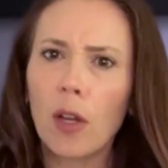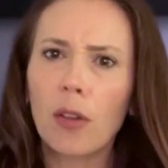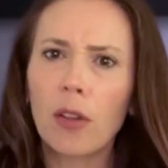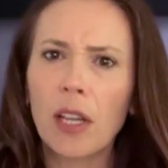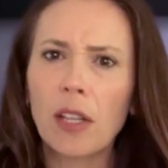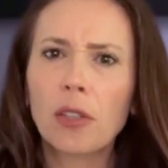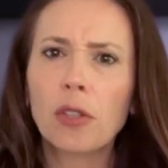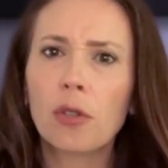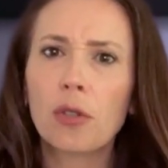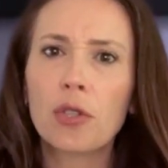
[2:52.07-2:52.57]

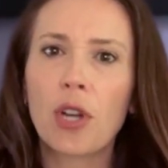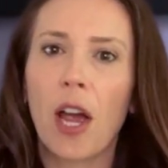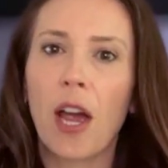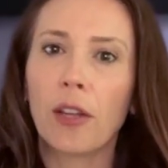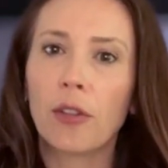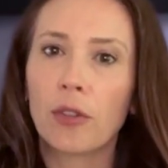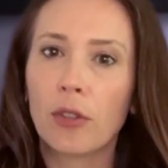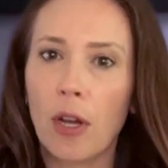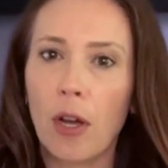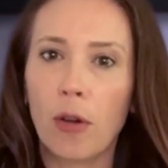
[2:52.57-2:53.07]
Let your
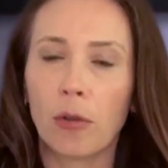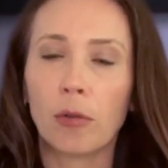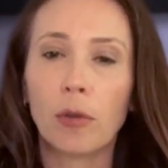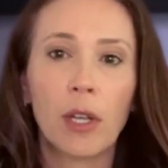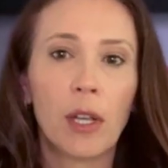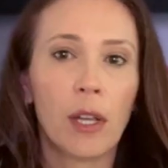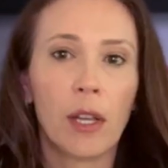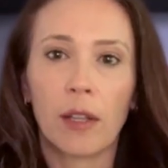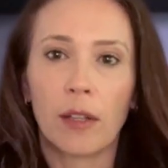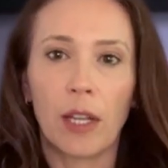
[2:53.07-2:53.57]
child know
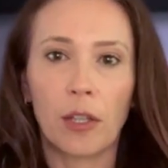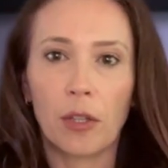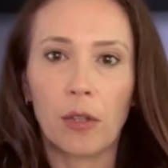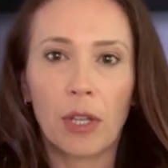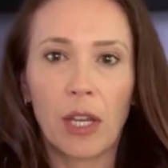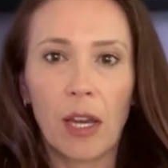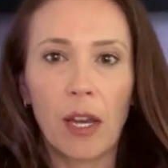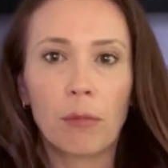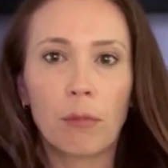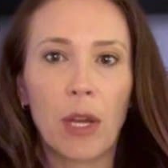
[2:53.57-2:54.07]
that you
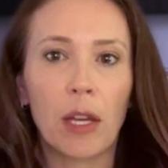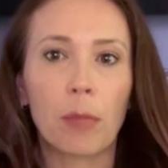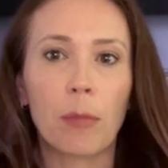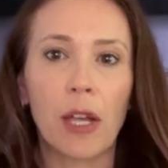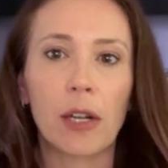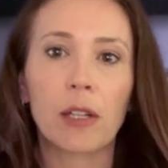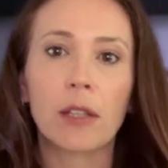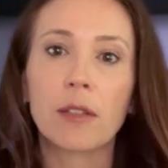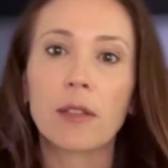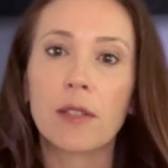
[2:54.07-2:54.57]
can't make
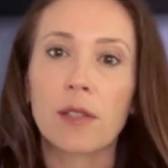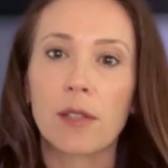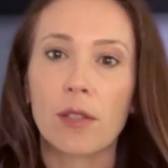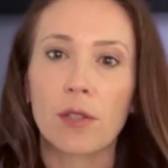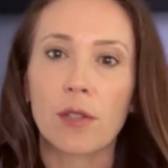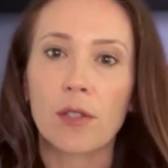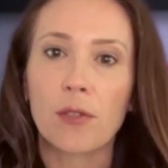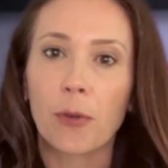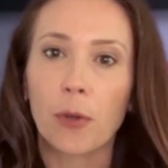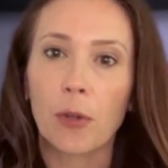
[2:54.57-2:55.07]
medical
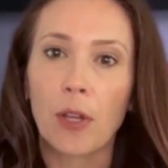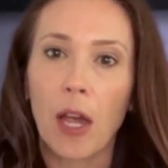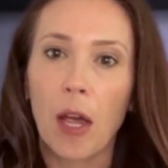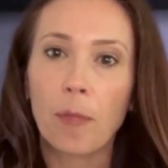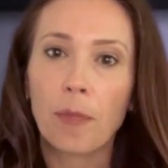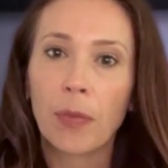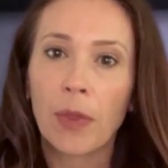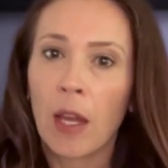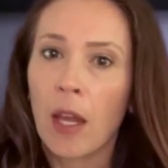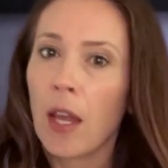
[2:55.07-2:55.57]
decisions for
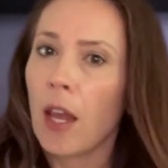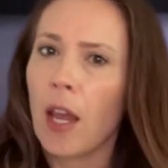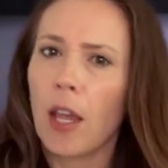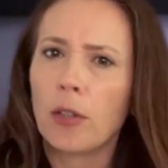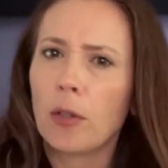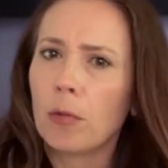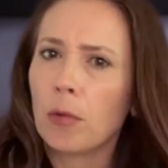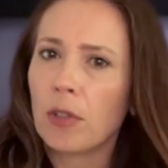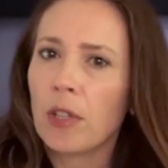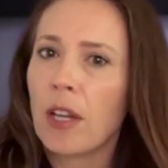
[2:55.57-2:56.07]
them
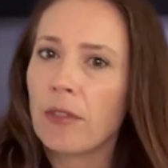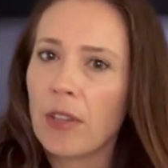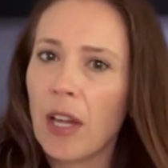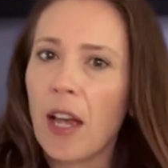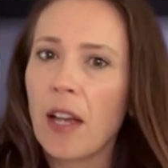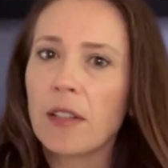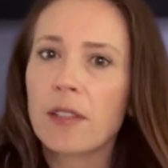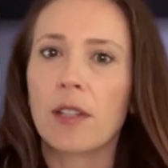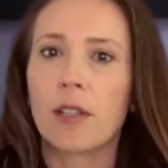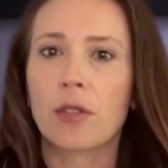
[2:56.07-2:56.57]
and you won't have
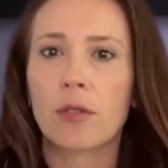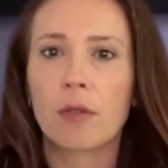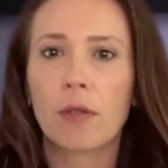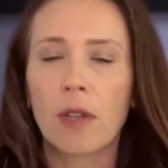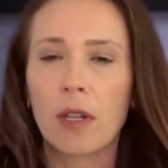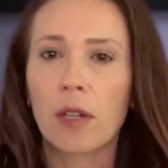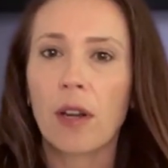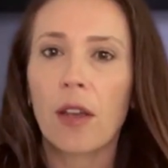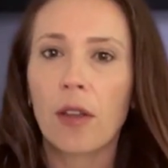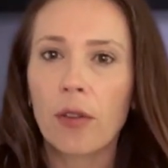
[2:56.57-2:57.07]
access to
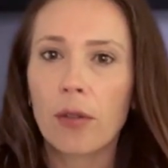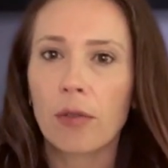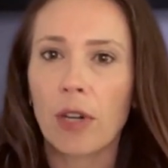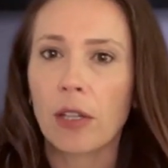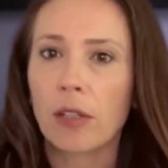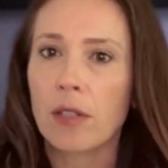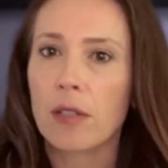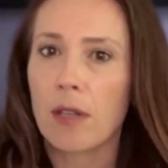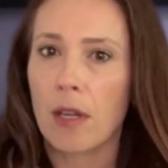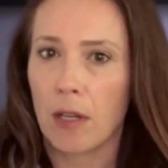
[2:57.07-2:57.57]
their health
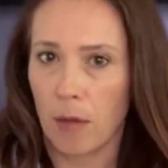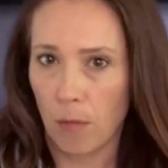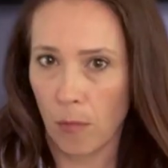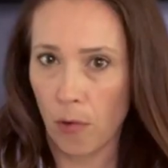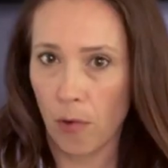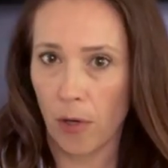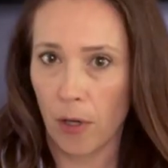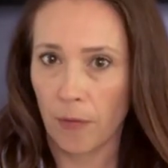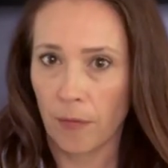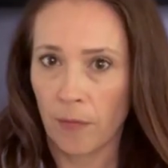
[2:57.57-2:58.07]
records
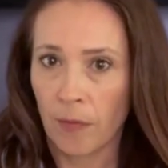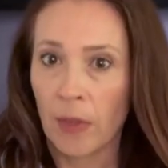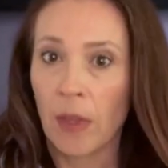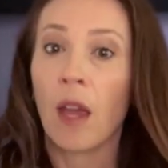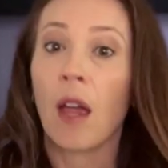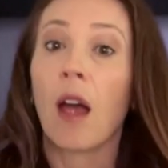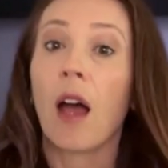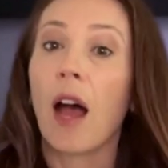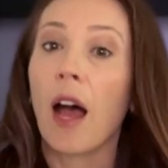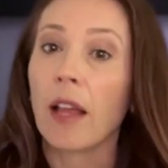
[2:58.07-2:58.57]
anymore,
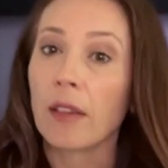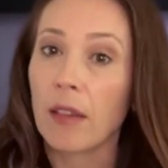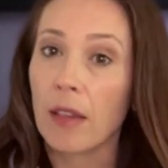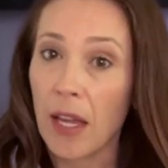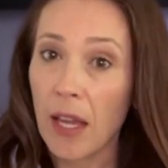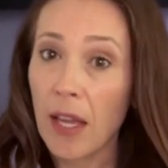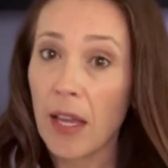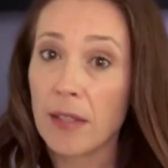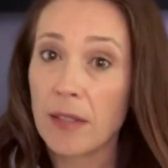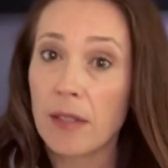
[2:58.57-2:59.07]

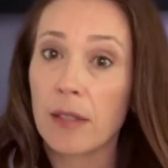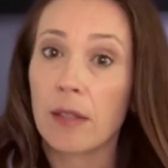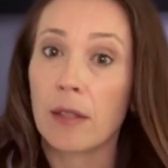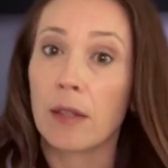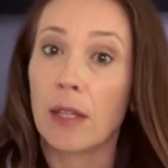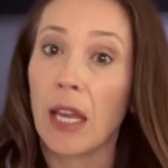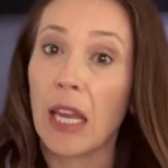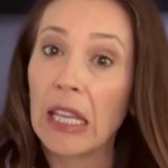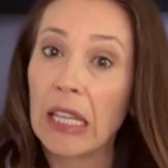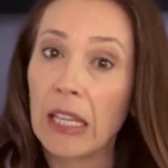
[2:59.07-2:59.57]
unless
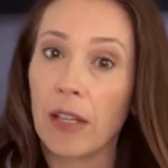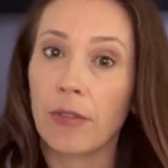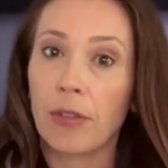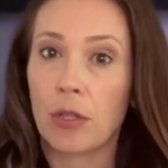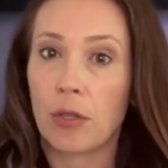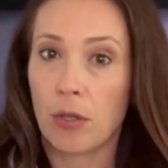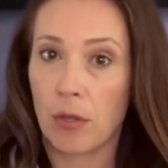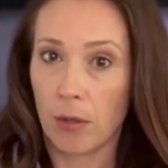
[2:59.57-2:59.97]
they give it